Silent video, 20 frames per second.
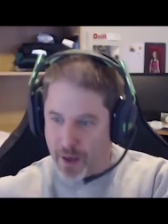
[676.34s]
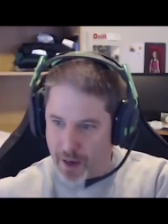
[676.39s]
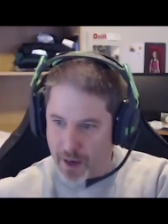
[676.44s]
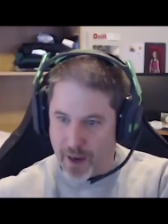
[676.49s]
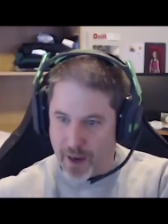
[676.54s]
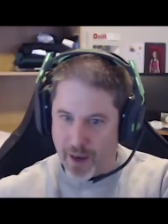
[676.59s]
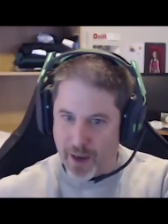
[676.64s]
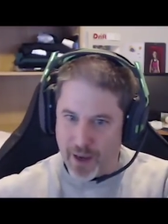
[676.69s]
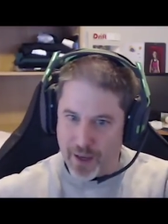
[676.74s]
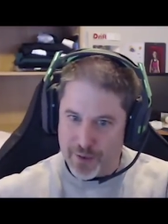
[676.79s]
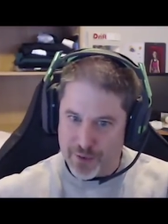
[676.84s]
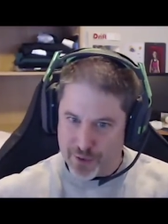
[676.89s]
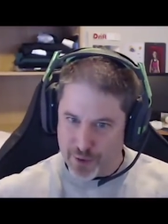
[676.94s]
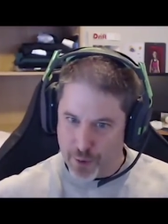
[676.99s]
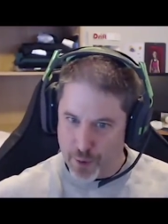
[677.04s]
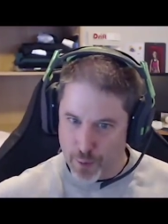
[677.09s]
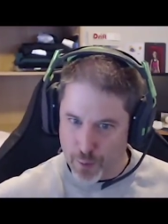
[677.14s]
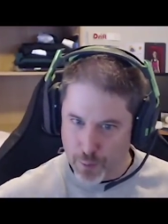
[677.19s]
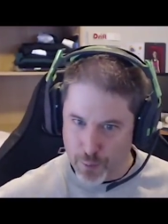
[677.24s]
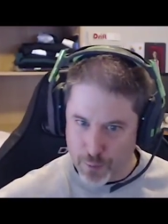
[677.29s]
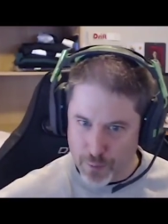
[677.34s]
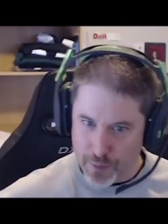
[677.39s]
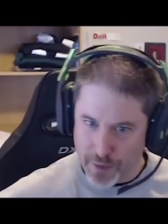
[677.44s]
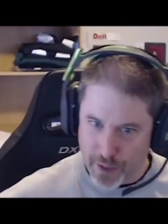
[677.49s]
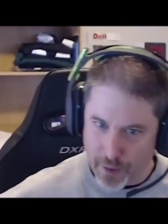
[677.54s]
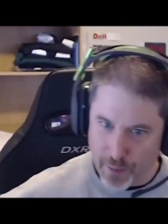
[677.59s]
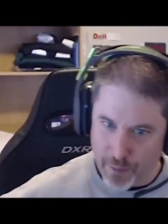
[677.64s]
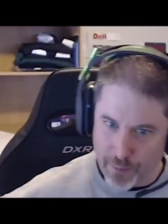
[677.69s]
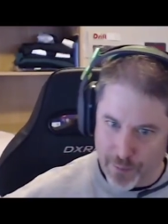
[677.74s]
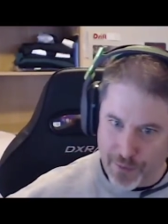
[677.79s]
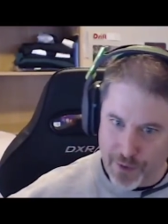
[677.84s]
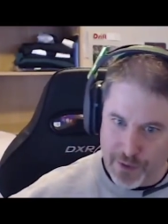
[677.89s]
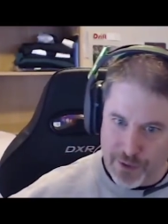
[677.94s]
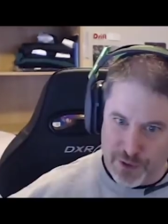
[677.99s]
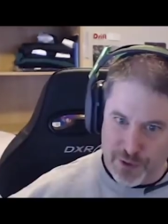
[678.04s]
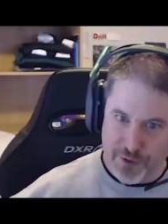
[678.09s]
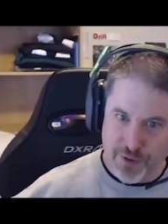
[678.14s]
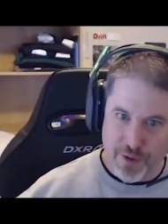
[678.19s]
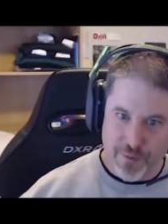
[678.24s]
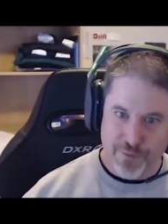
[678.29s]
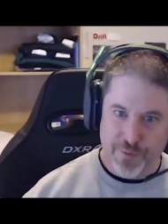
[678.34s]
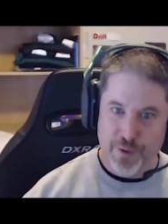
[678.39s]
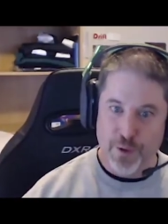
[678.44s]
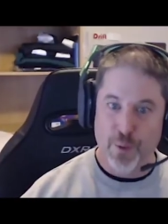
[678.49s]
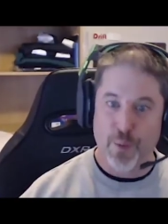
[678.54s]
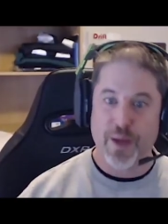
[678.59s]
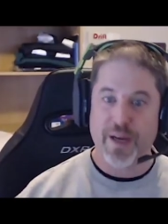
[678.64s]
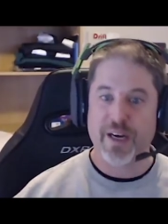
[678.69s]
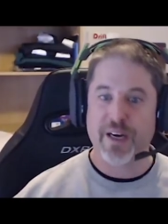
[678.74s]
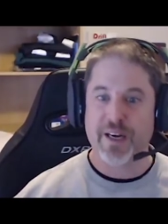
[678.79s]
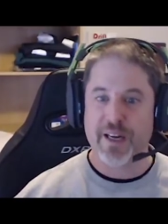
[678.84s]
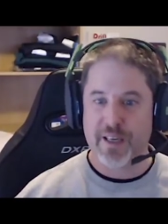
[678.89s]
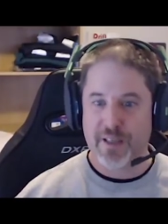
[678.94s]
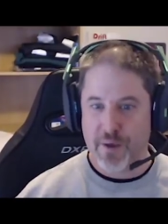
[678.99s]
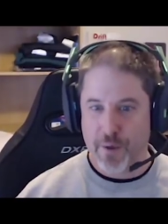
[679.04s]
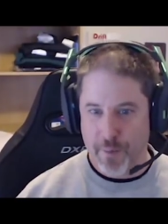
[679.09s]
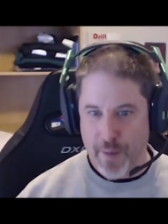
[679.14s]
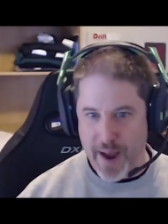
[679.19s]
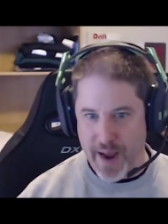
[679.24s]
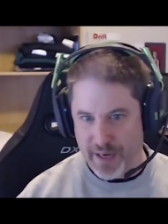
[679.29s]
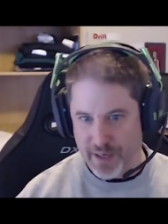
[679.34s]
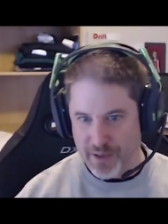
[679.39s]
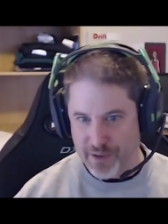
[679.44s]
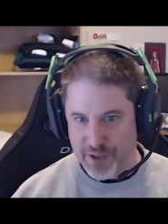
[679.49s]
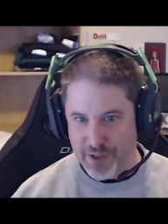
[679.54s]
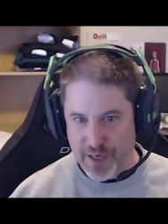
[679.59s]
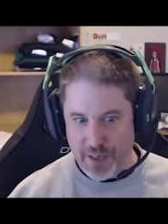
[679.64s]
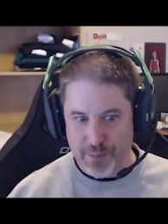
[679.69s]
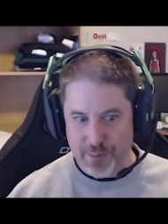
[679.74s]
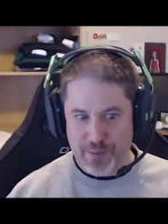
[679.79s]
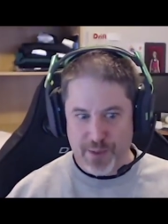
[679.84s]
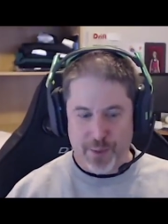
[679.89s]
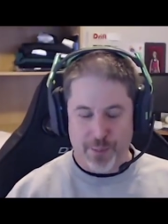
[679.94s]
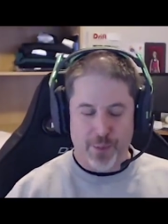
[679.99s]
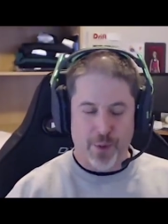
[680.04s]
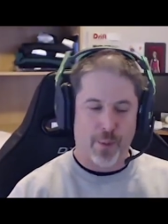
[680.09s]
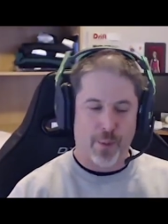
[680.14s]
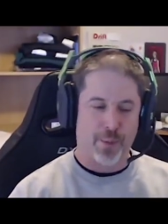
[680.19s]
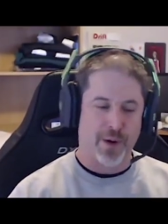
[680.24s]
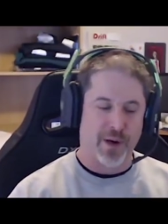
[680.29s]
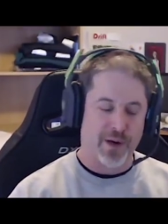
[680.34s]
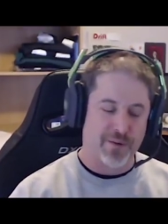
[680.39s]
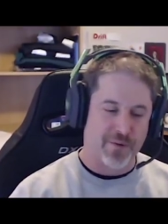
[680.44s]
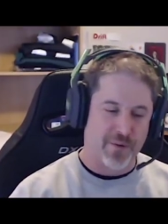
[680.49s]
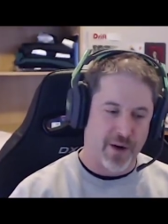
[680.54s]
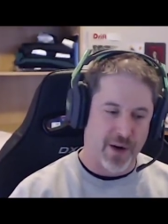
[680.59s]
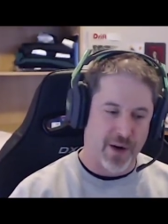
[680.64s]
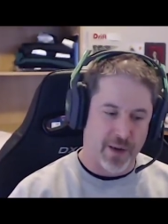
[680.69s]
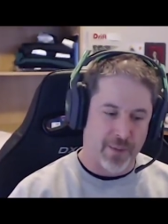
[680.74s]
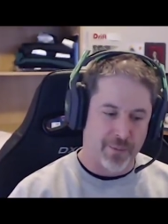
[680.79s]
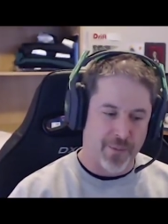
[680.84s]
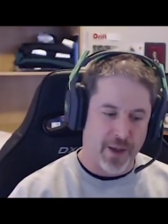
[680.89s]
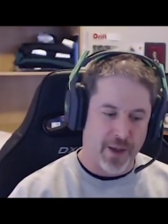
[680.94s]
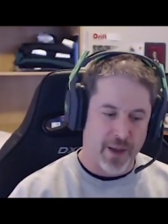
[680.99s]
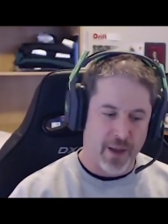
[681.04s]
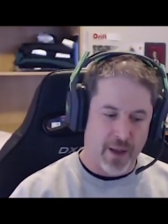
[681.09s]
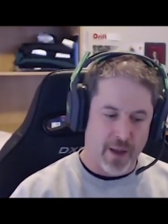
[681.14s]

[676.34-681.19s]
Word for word: Uh, so you know the the fluidity domain seemed appropriate for him.